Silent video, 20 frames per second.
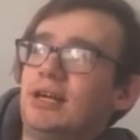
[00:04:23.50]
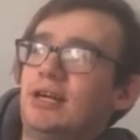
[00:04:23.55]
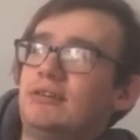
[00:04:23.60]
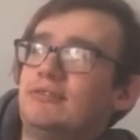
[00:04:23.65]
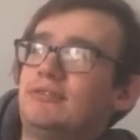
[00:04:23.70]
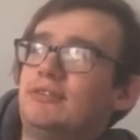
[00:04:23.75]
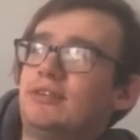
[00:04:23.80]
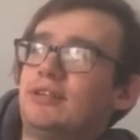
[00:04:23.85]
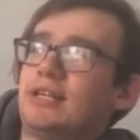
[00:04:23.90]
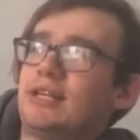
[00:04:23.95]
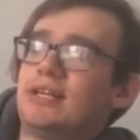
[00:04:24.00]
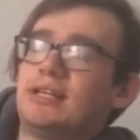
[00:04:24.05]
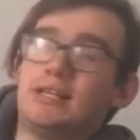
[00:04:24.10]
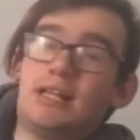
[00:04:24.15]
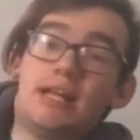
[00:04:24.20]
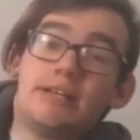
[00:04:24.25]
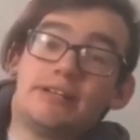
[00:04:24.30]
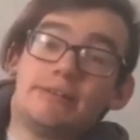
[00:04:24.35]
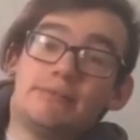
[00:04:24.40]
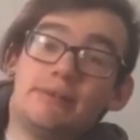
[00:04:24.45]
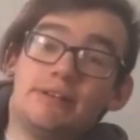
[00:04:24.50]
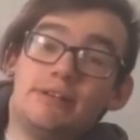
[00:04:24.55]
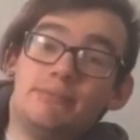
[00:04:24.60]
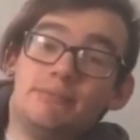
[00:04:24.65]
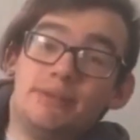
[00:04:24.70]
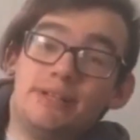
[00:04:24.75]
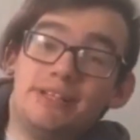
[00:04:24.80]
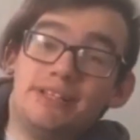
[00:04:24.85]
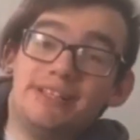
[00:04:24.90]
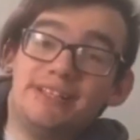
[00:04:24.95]
fucking glad I'm gonna
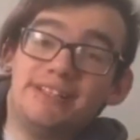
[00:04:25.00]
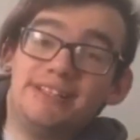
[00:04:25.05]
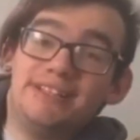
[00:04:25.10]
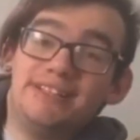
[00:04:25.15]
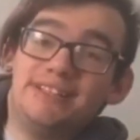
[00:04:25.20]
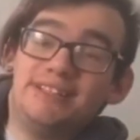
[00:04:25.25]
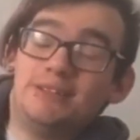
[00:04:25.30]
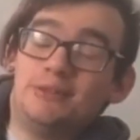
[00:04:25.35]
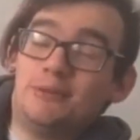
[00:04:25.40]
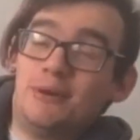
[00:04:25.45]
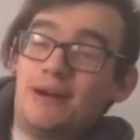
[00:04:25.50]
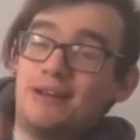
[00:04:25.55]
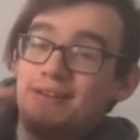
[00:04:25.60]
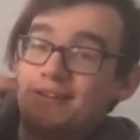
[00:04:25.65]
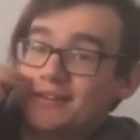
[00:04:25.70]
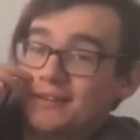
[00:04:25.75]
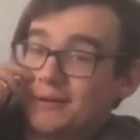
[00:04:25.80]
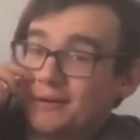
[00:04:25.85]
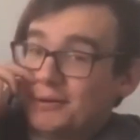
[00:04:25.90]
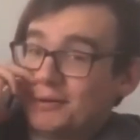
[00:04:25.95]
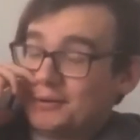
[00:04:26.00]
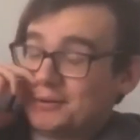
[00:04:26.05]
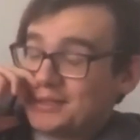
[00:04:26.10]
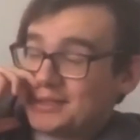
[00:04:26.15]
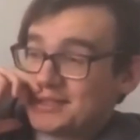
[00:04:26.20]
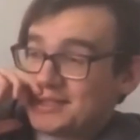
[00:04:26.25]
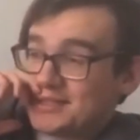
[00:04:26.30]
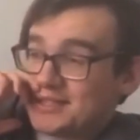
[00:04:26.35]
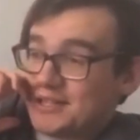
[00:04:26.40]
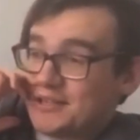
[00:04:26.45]
be when all
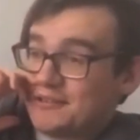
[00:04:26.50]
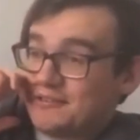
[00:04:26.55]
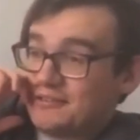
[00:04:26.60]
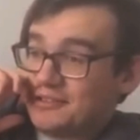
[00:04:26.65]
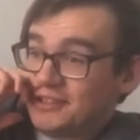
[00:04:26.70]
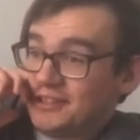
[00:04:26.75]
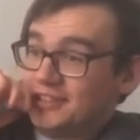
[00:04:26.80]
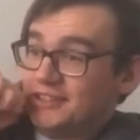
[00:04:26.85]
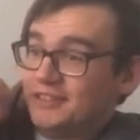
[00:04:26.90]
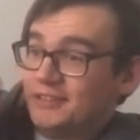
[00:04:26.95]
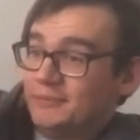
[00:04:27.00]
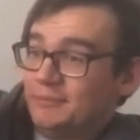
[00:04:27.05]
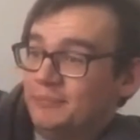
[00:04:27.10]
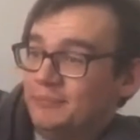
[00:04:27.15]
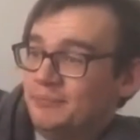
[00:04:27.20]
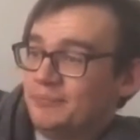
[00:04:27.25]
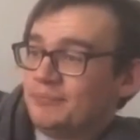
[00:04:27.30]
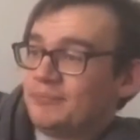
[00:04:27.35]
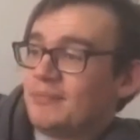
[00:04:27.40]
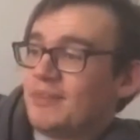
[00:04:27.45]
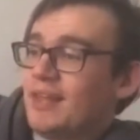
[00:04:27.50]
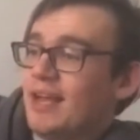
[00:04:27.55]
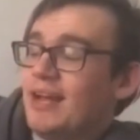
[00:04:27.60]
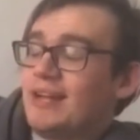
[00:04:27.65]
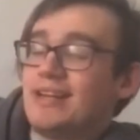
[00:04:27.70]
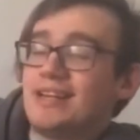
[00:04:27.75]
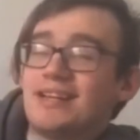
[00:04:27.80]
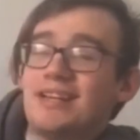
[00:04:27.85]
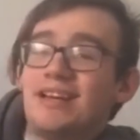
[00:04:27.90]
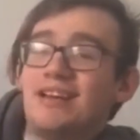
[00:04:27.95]
this is over
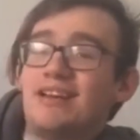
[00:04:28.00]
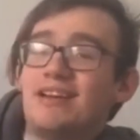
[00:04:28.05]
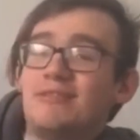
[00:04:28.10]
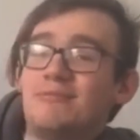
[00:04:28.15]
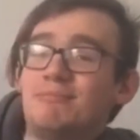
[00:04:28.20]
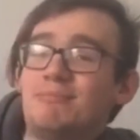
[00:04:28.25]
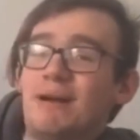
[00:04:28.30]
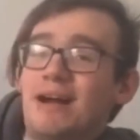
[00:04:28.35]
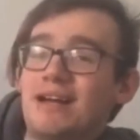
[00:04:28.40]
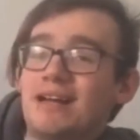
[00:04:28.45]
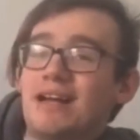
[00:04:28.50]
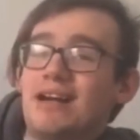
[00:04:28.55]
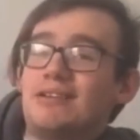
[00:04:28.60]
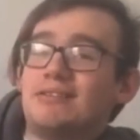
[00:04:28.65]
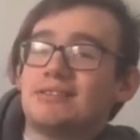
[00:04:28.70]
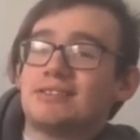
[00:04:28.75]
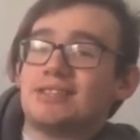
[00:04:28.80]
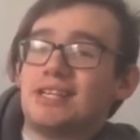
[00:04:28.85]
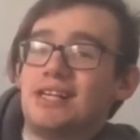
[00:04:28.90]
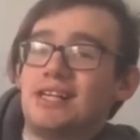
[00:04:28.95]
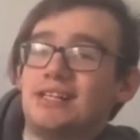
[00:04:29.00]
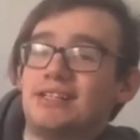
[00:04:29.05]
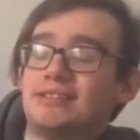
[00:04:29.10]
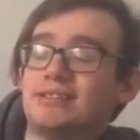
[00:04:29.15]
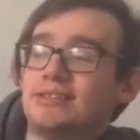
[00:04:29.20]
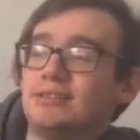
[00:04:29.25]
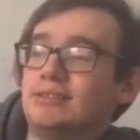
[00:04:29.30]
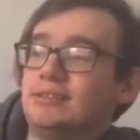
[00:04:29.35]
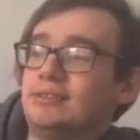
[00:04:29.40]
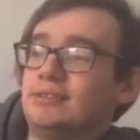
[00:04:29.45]
and I can go back
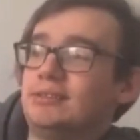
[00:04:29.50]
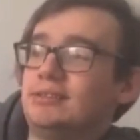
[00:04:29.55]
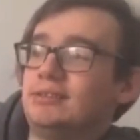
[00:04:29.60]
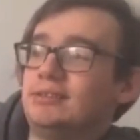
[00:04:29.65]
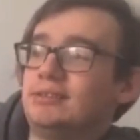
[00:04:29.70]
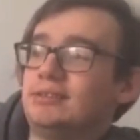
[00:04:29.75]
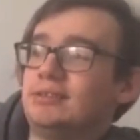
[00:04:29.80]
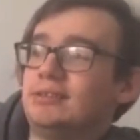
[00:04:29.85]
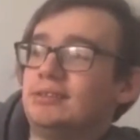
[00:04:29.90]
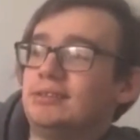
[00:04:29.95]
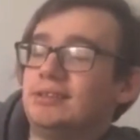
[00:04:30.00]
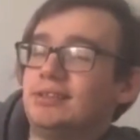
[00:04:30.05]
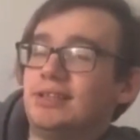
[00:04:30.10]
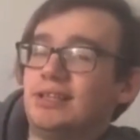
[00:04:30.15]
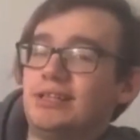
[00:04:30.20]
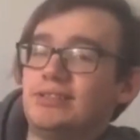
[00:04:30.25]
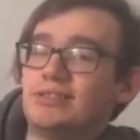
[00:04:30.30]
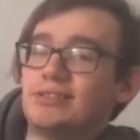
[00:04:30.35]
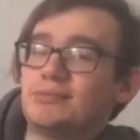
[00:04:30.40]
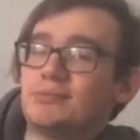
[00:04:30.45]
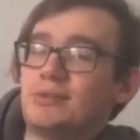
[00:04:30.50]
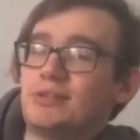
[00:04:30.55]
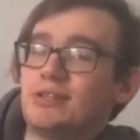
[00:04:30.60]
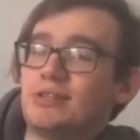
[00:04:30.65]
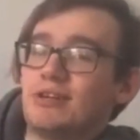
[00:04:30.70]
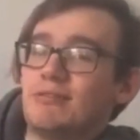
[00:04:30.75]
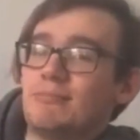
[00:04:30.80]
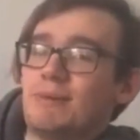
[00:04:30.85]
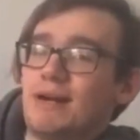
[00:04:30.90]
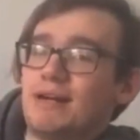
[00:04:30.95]
outside. I just
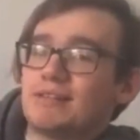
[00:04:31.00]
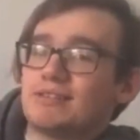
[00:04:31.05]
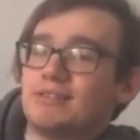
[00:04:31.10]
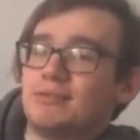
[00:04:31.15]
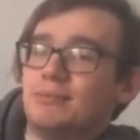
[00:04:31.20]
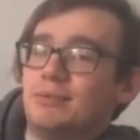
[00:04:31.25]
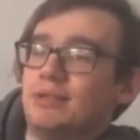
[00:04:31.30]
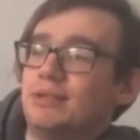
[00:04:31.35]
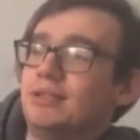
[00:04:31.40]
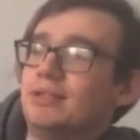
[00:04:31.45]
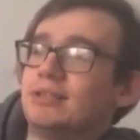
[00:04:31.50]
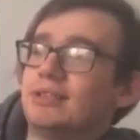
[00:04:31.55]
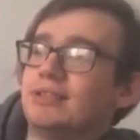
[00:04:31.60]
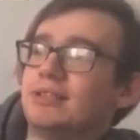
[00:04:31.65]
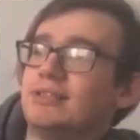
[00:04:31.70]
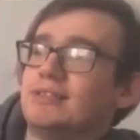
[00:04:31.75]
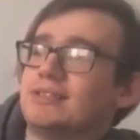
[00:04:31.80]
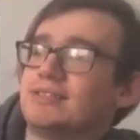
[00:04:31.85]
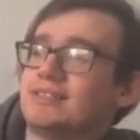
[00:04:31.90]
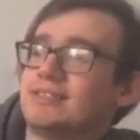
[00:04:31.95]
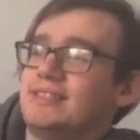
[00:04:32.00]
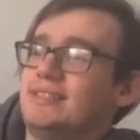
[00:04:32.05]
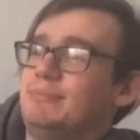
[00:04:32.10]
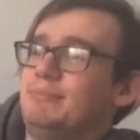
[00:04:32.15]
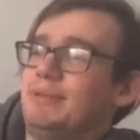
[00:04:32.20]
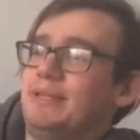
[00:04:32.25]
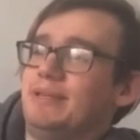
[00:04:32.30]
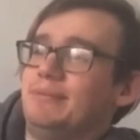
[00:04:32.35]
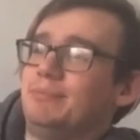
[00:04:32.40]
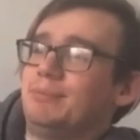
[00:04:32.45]
wanna go back to work and see
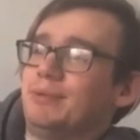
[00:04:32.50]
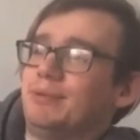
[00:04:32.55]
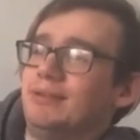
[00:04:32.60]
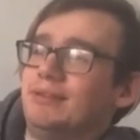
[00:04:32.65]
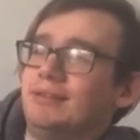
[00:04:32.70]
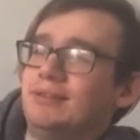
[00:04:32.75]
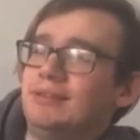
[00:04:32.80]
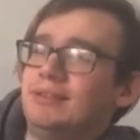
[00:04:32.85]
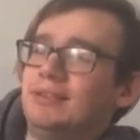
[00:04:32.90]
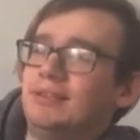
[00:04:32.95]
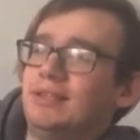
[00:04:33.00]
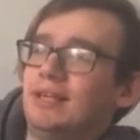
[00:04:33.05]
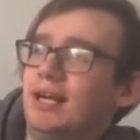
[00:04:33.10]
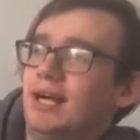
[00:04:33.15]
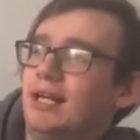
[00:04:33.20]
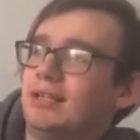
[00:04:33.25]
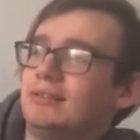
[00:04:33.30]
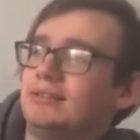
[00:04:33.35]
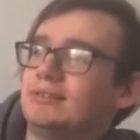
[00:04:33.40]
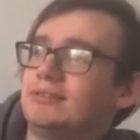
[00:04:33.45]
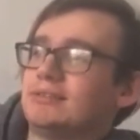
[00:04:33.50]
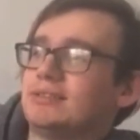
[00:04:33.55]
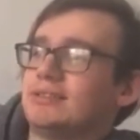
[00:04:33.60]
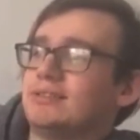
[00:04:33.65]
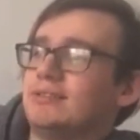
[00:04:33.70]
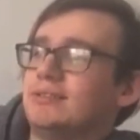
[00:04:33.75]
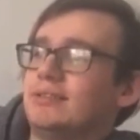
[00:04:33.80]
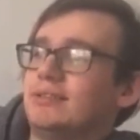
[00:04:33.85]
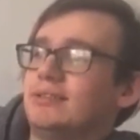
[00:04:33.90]
people and